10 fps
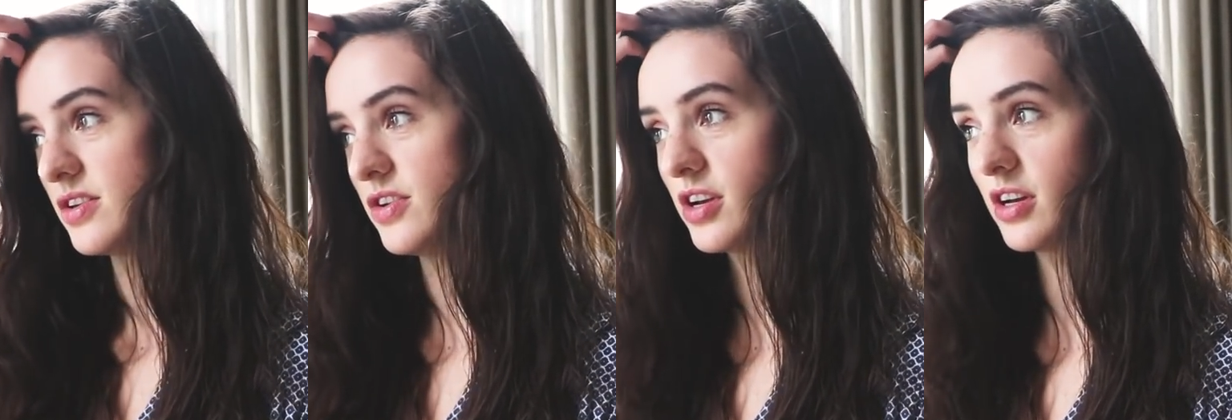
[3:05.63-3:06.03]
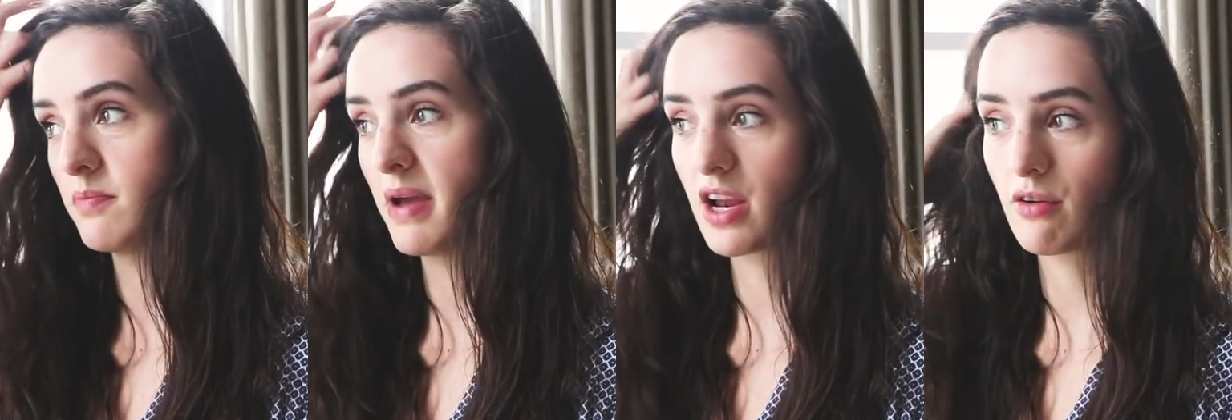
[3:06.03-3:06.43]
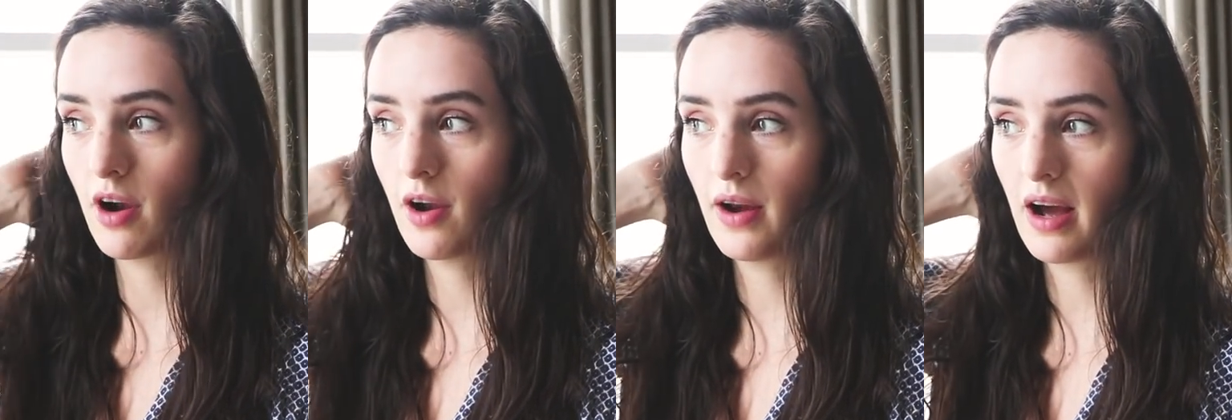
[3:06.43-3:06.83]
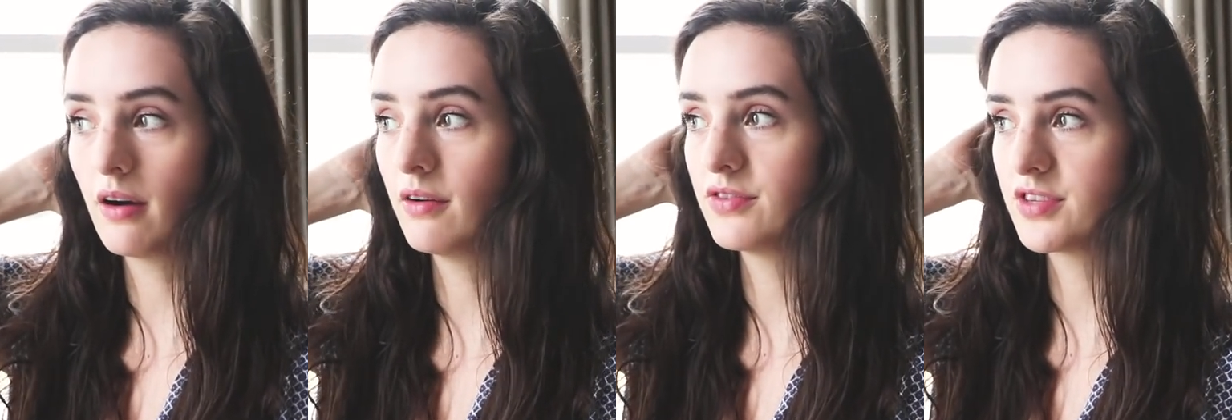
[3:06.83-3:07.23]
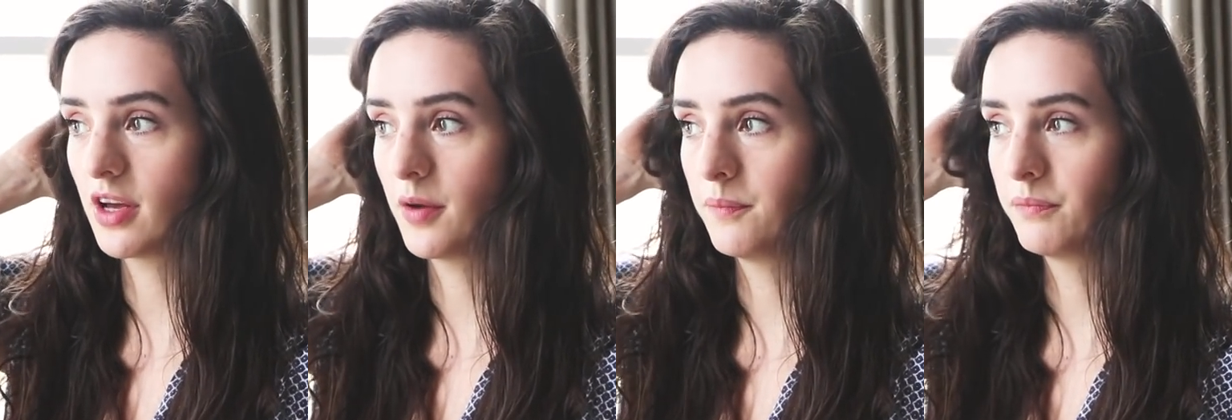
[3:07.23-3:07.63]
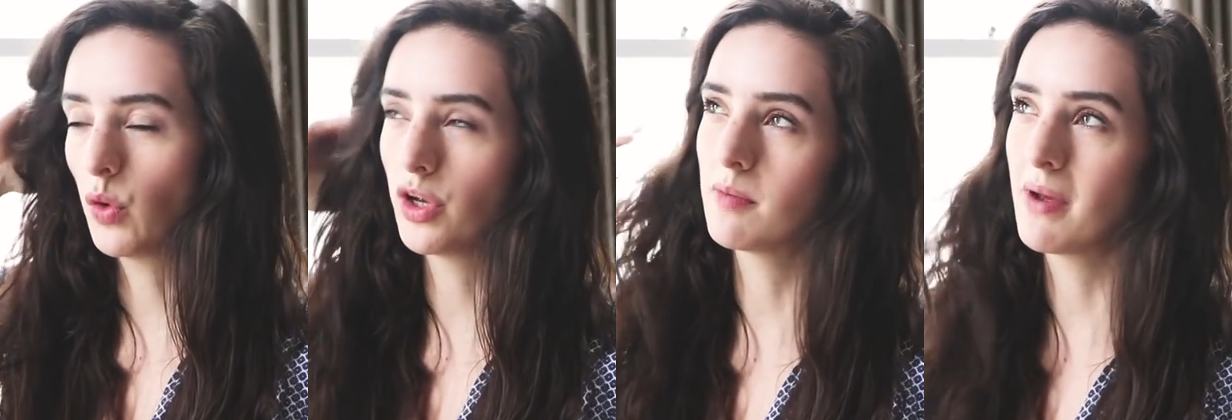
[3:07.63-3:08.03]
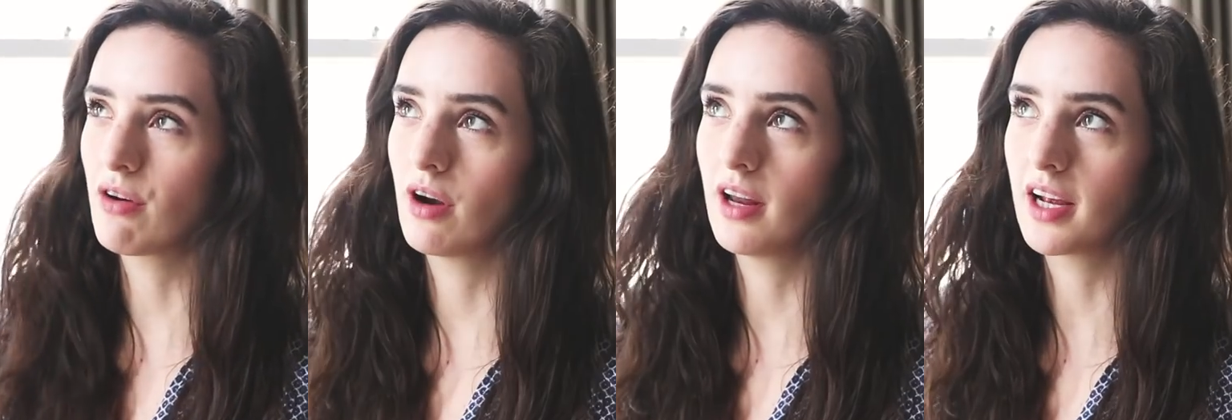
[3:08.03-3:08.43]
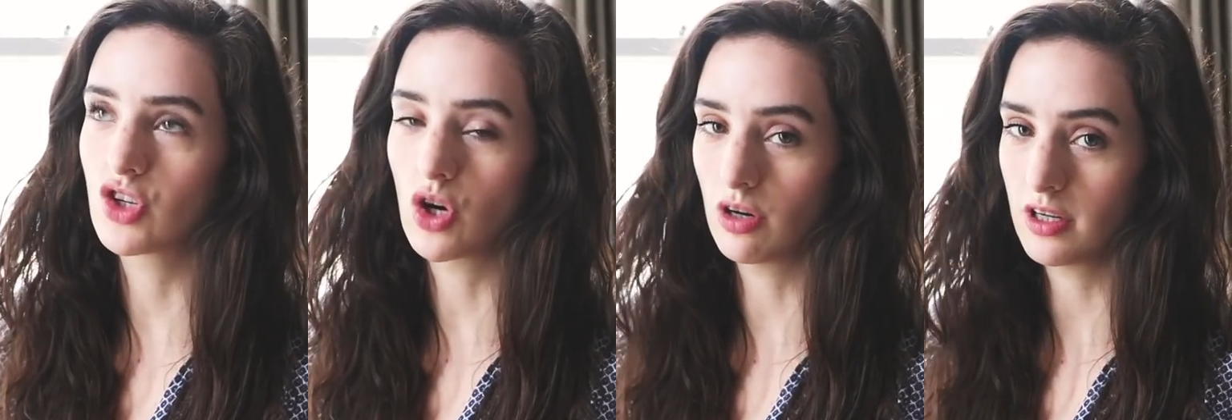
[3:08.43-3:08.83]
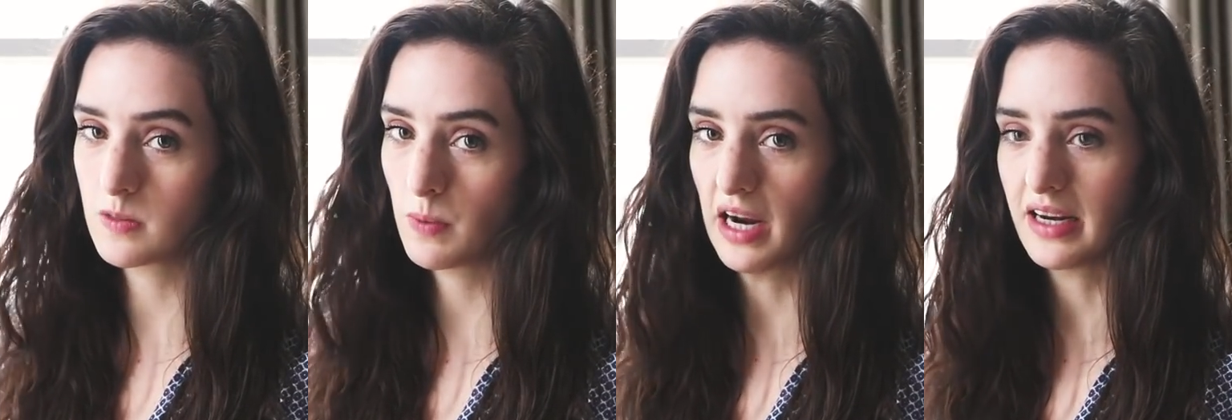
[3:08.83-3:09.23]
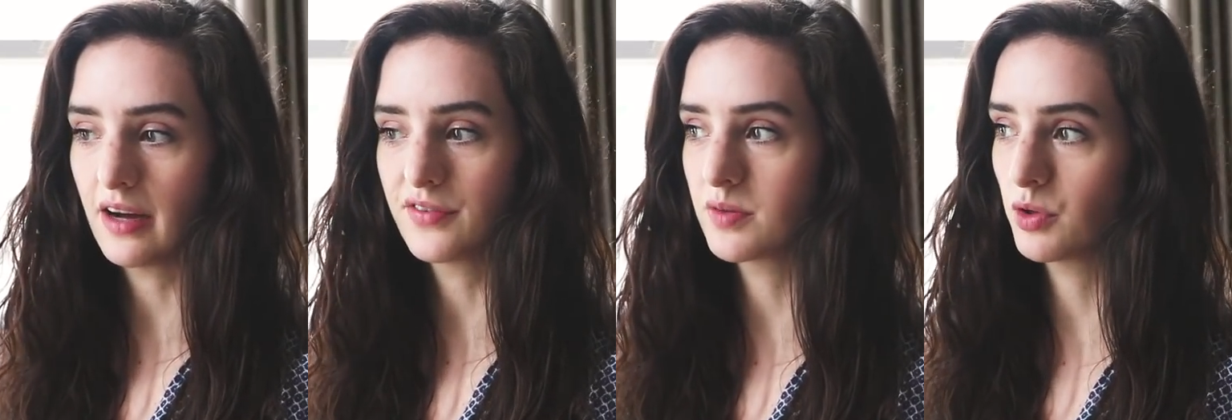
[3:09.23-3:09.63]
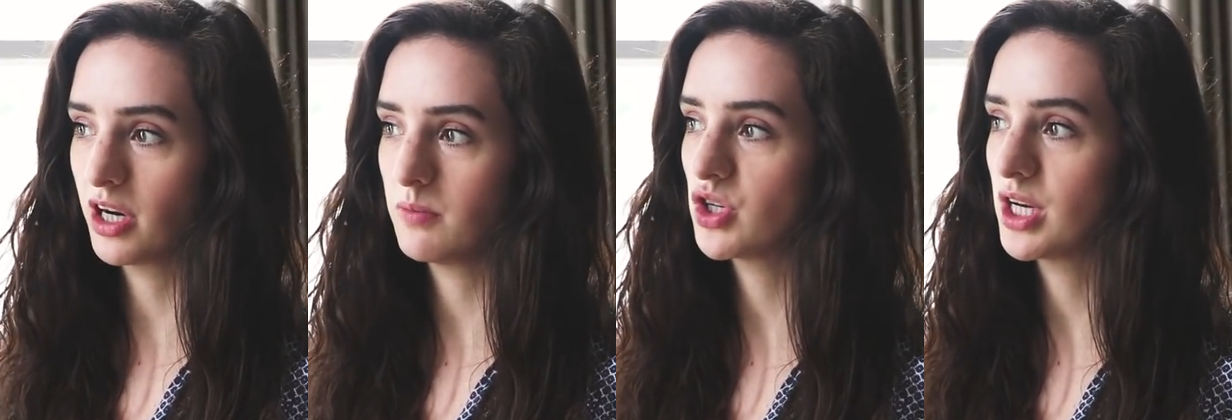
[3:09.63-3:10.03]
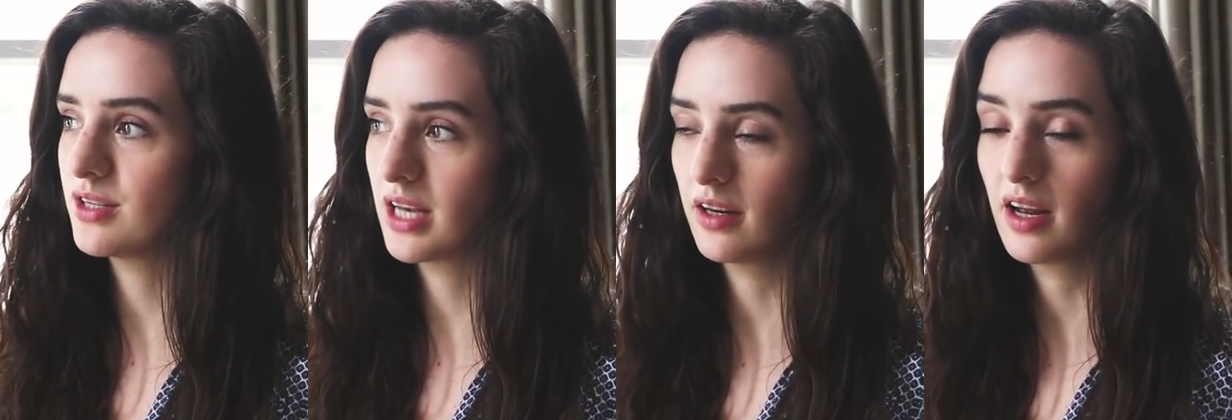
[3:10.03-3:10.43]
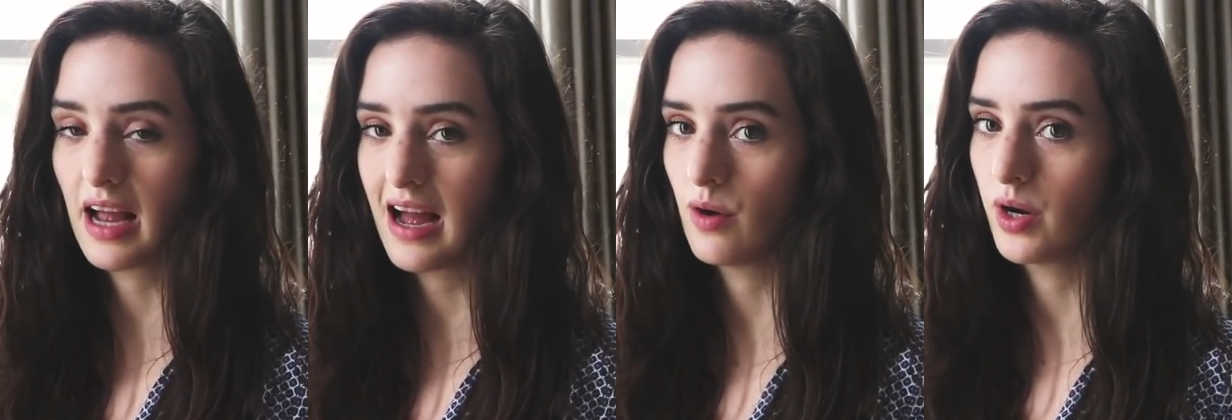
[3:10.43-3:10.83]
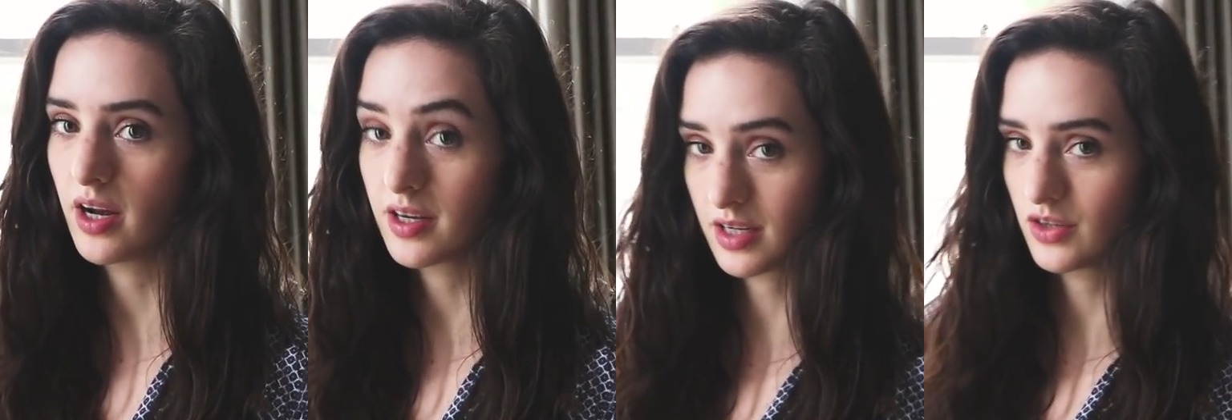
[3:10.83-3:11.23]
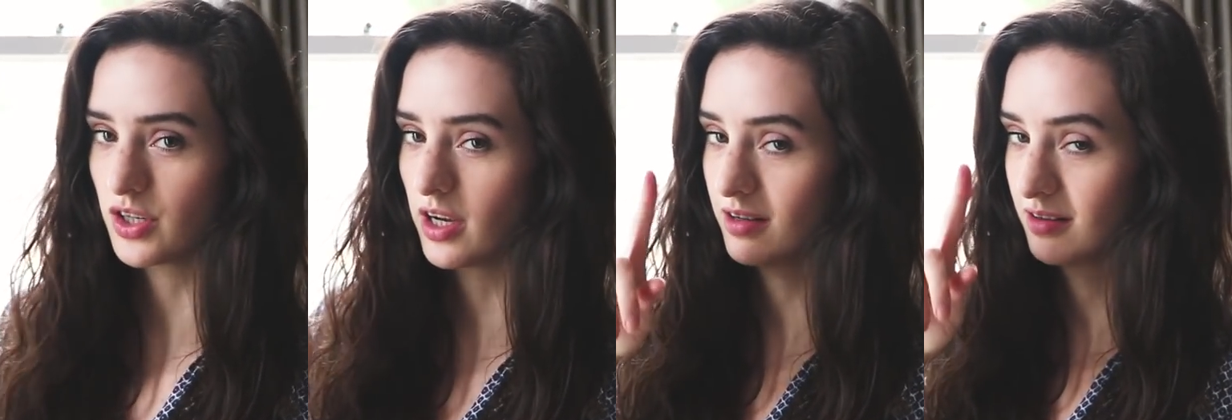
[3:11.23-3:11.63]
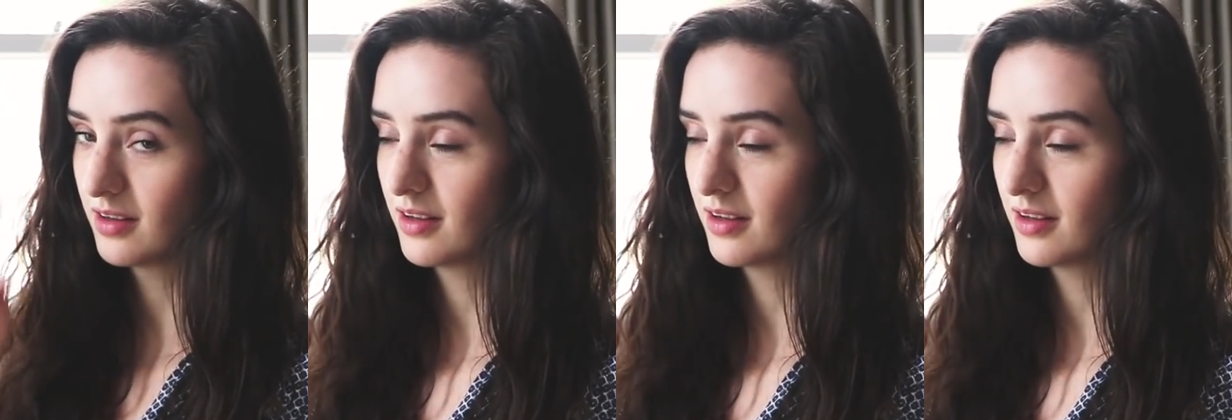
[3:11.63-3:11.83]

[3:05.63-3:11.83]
you could make your own out of some, or you can make your own like chocolate spread out of some cream cheese and cacao and icing sugar.